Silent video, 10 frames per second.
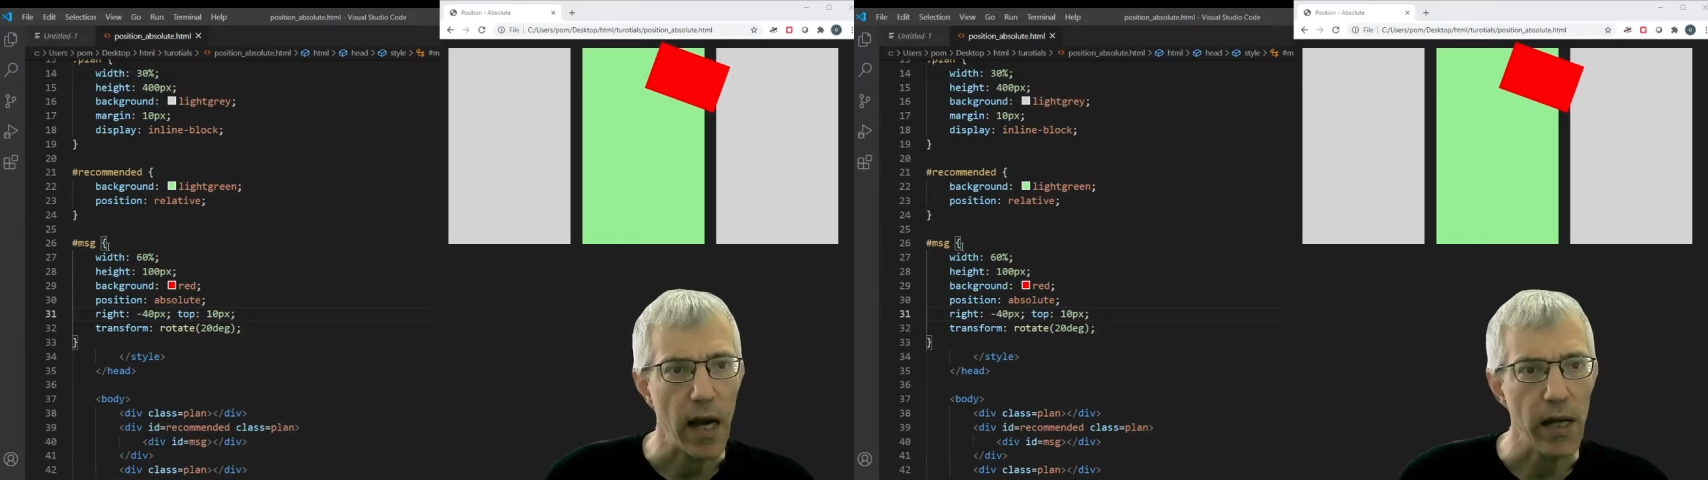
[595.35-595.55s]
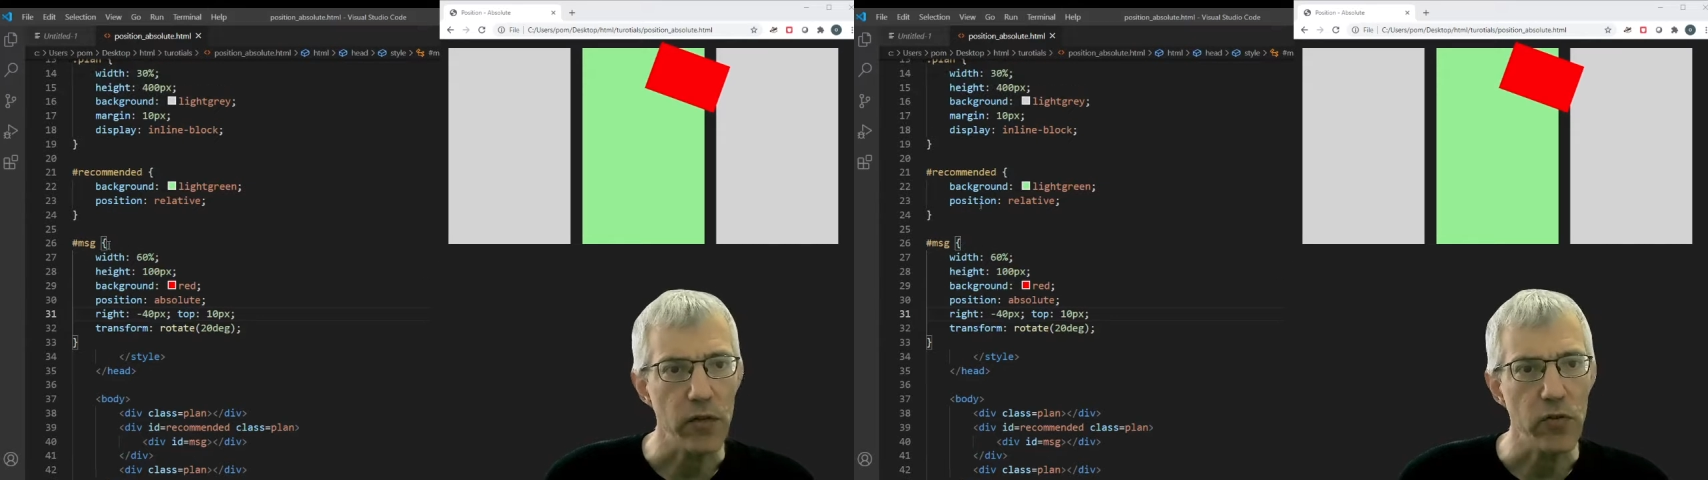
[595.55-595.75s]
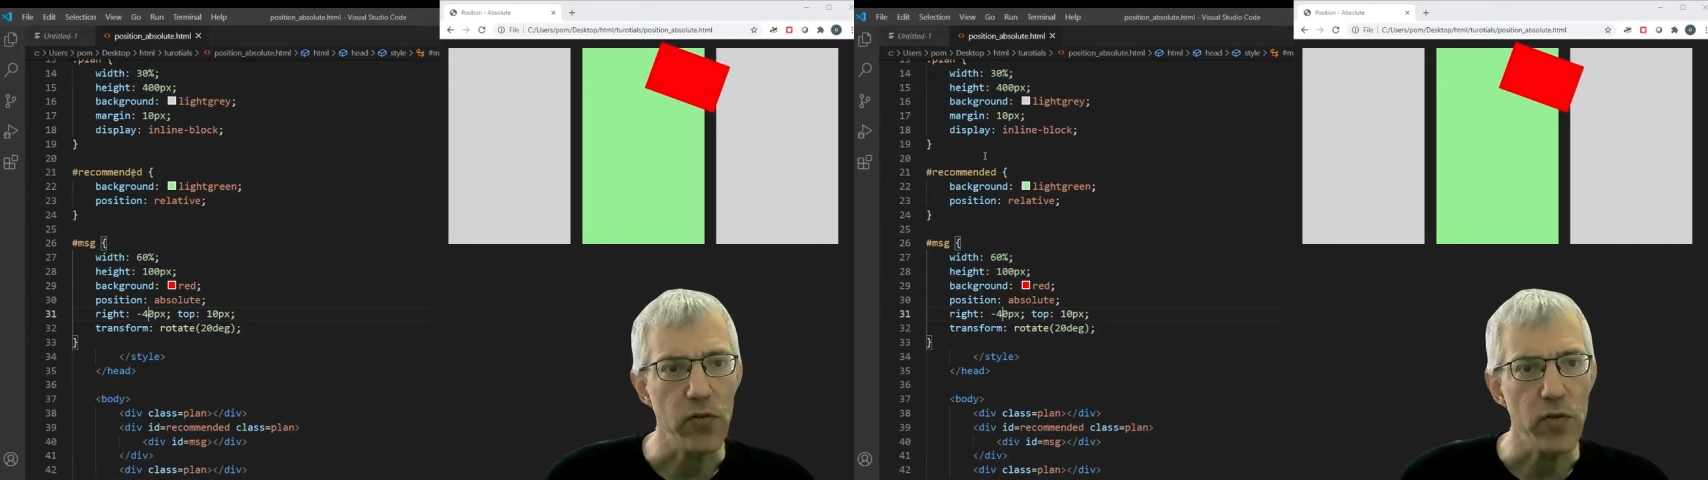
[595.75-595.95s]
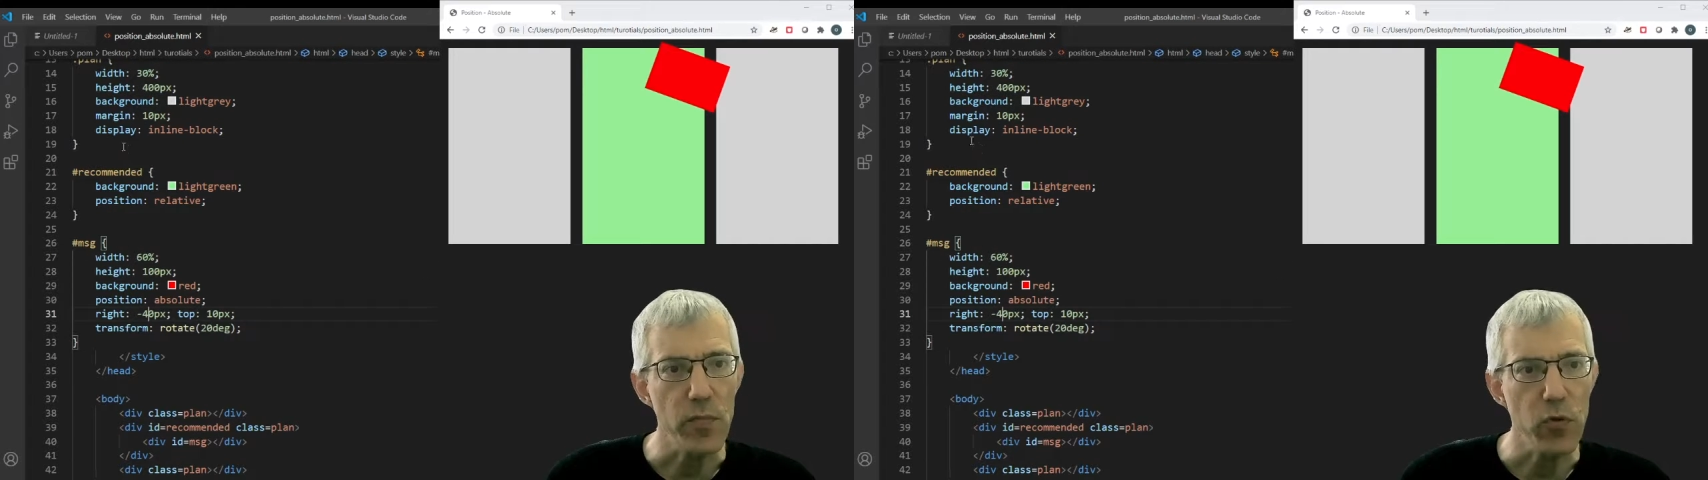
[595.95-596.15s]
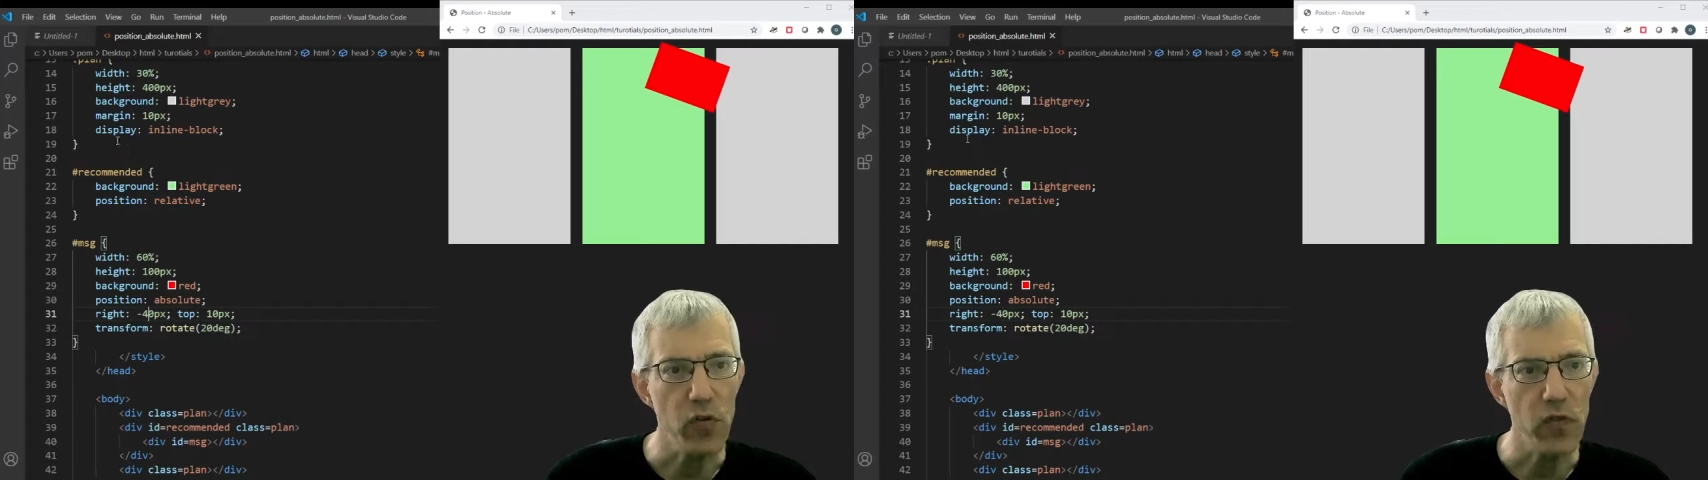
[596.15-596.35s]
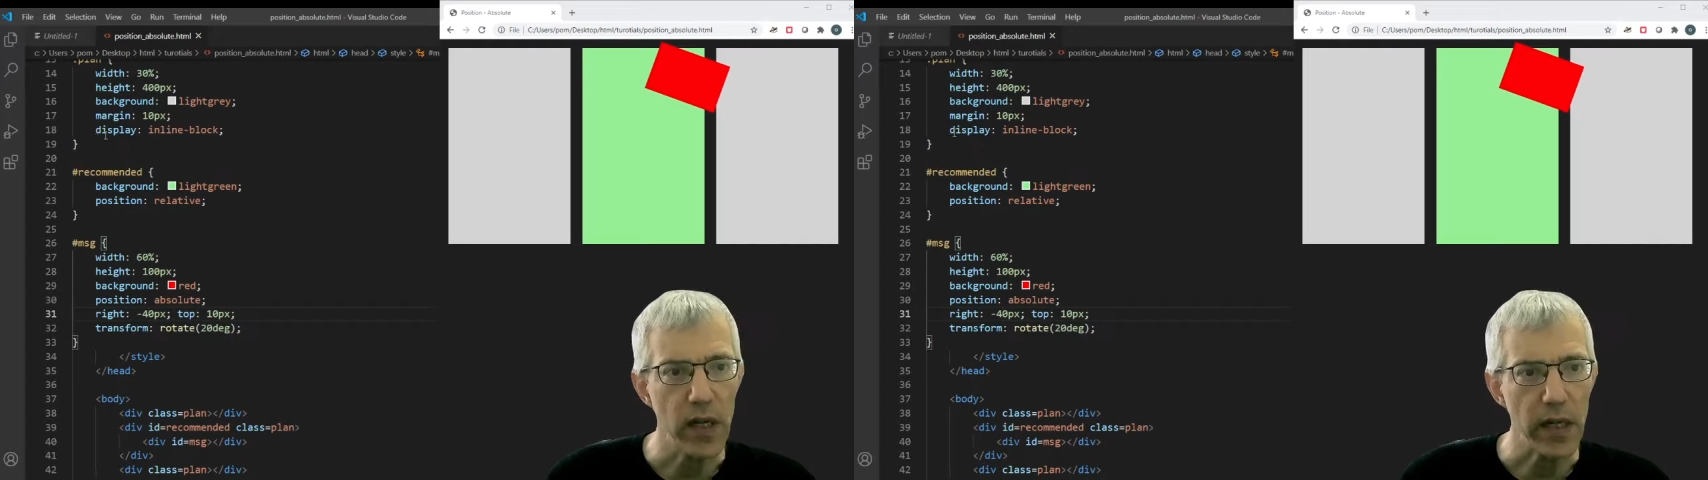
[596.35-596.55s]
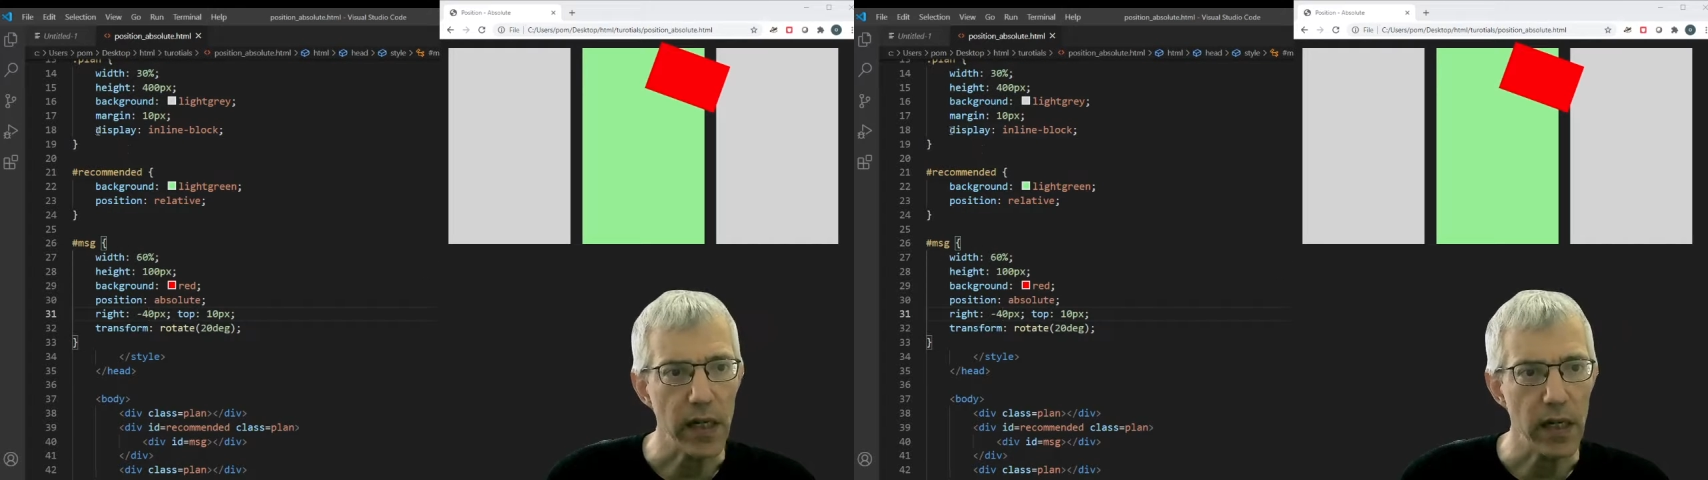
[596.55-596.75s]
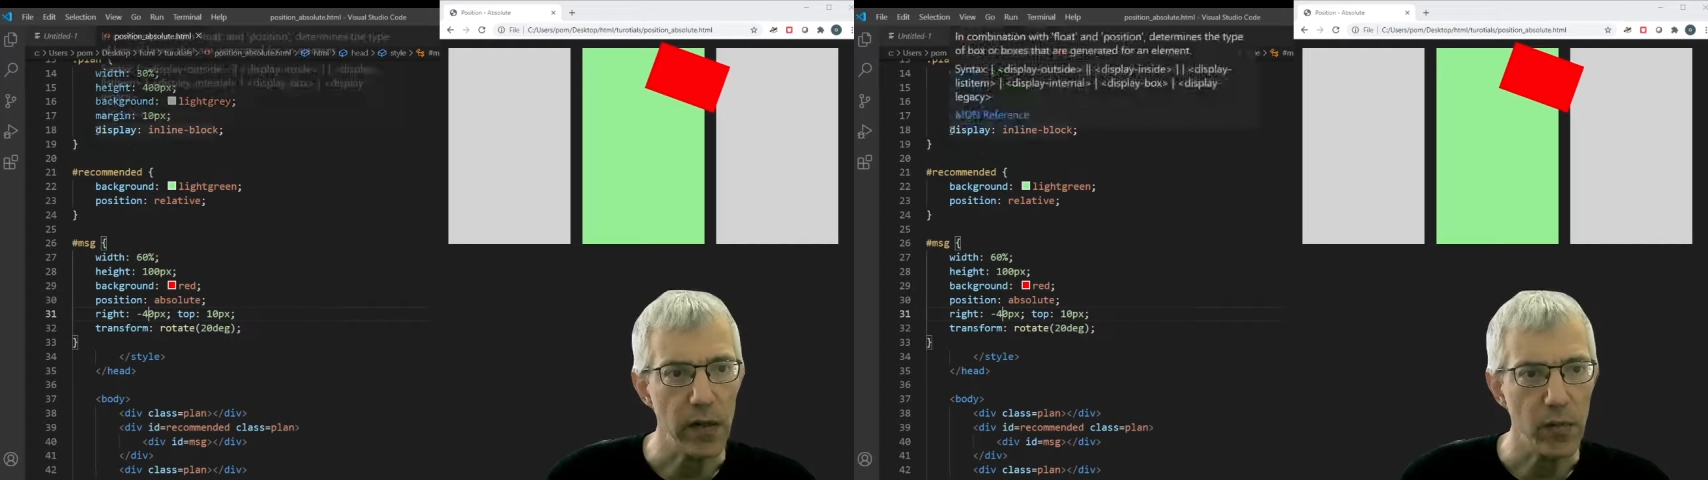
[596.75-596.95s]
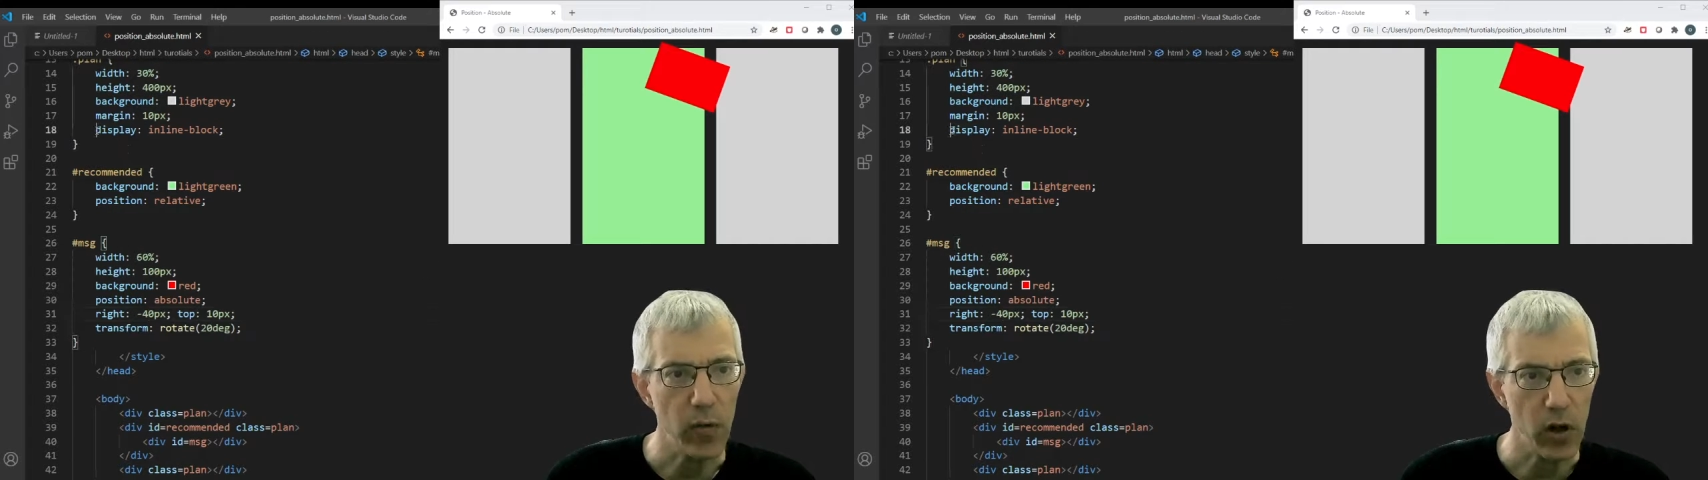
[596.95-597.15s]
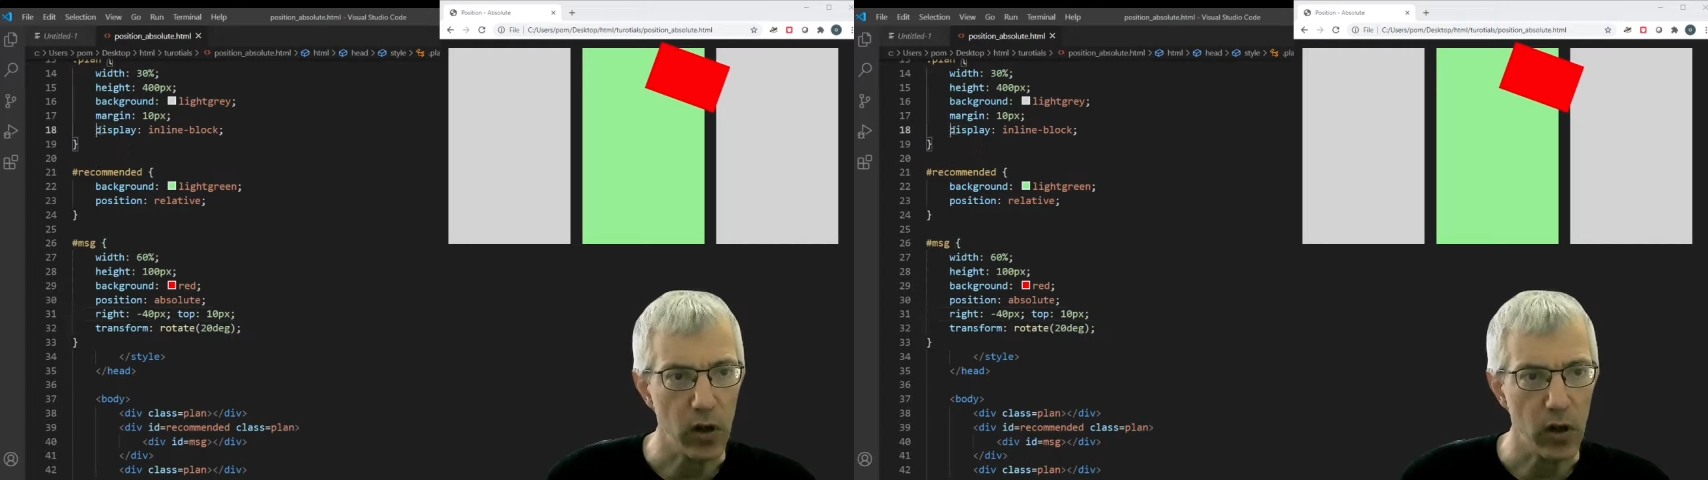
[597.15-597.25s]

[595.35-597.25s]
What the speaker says: I remove the inline